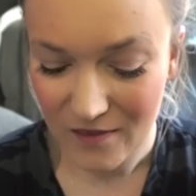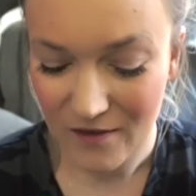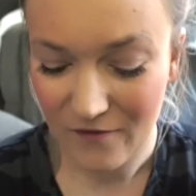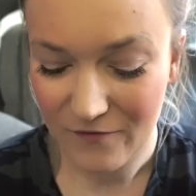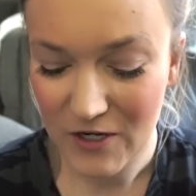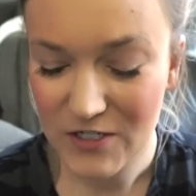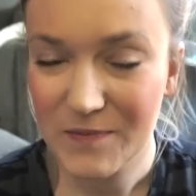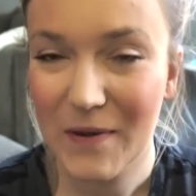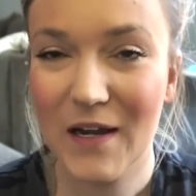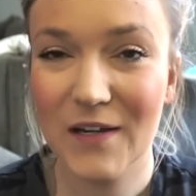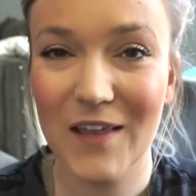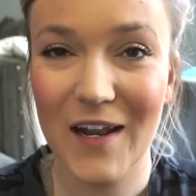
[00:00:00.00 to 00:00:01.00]
the first
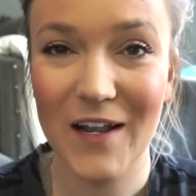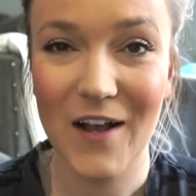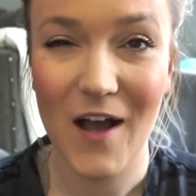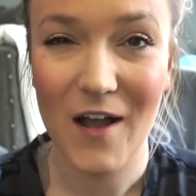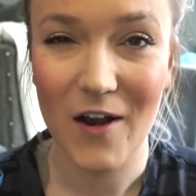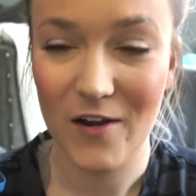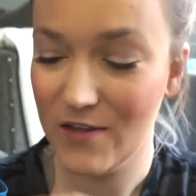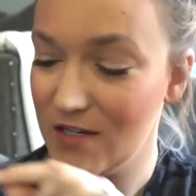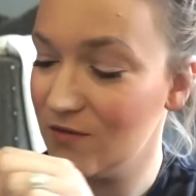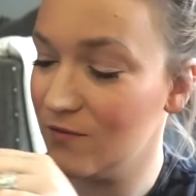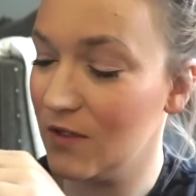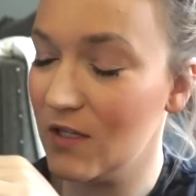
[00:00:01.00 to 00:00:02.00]
pair that I got are
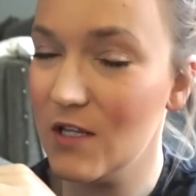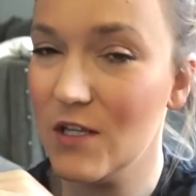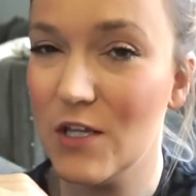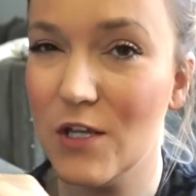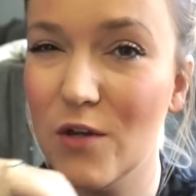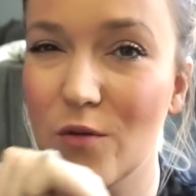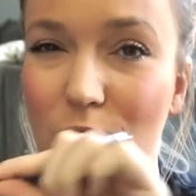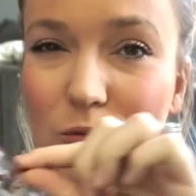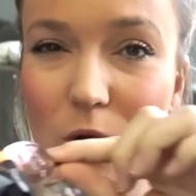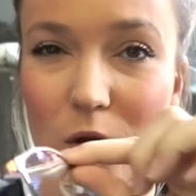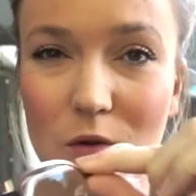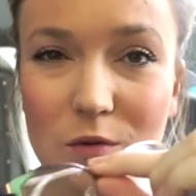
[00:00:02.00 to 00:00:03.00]
these really cute
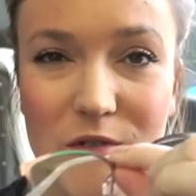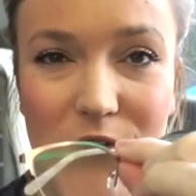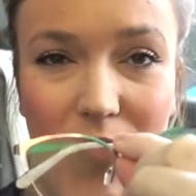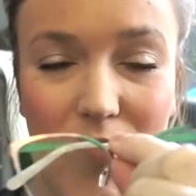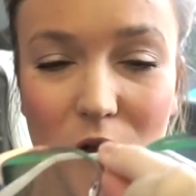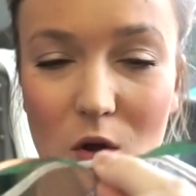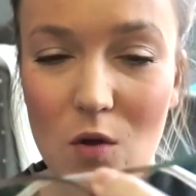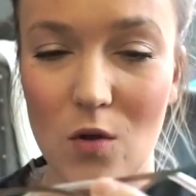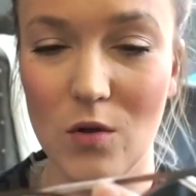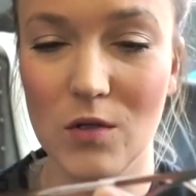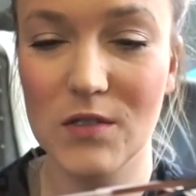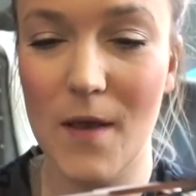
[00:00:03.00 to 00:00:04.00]
rose
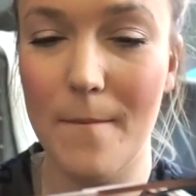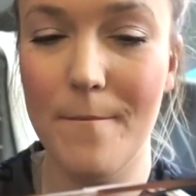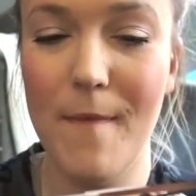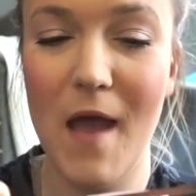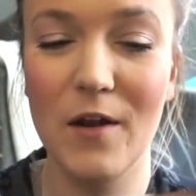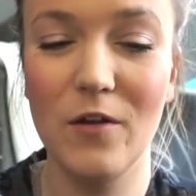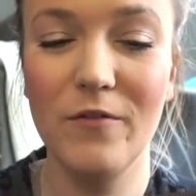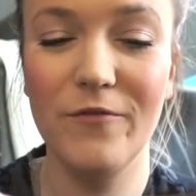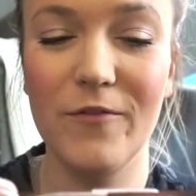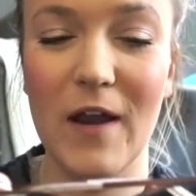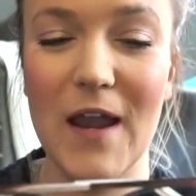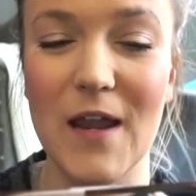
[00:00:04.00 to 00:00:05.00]
gold metal
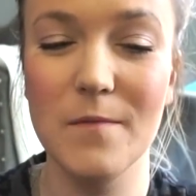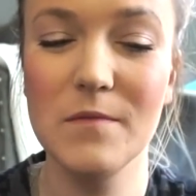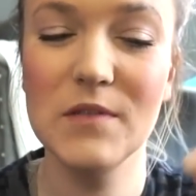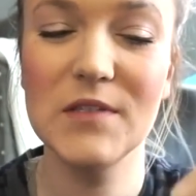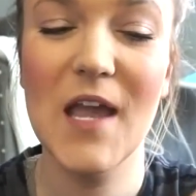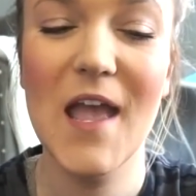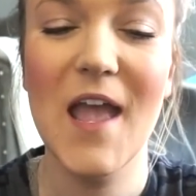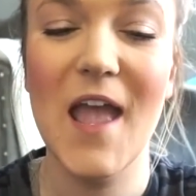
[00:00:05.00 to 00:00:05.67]
frames.